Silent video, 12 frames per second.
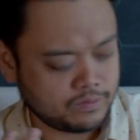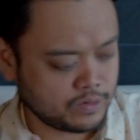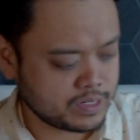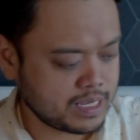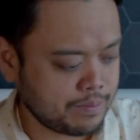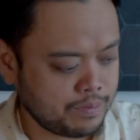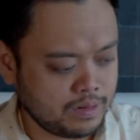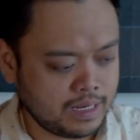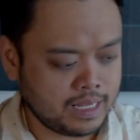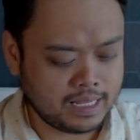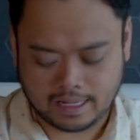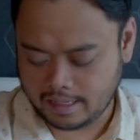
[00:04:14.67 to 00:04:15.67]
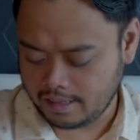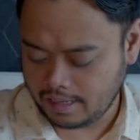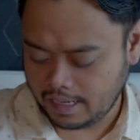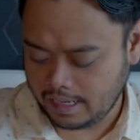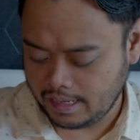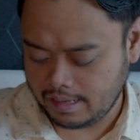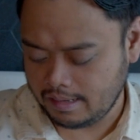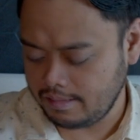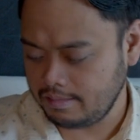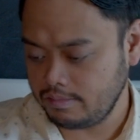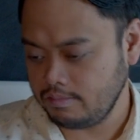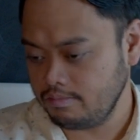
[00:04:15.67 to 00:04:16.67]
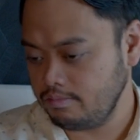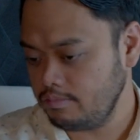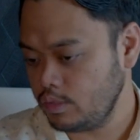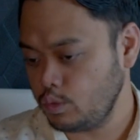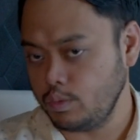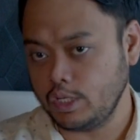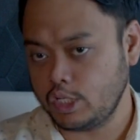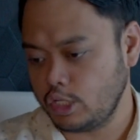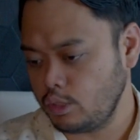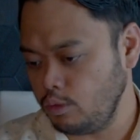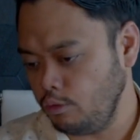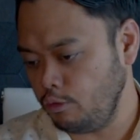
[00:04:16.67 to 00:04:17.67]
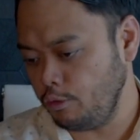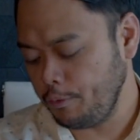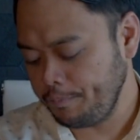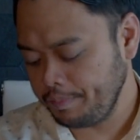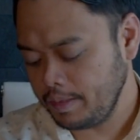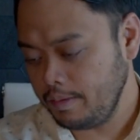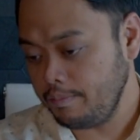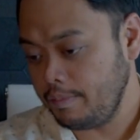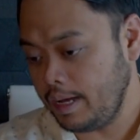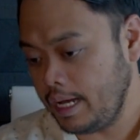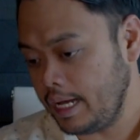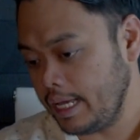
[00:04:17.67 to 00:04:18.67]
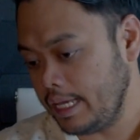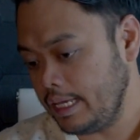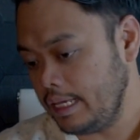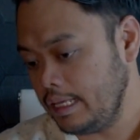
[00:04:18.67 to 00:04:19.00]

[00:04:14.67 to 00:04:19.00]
For example, I'll switch to my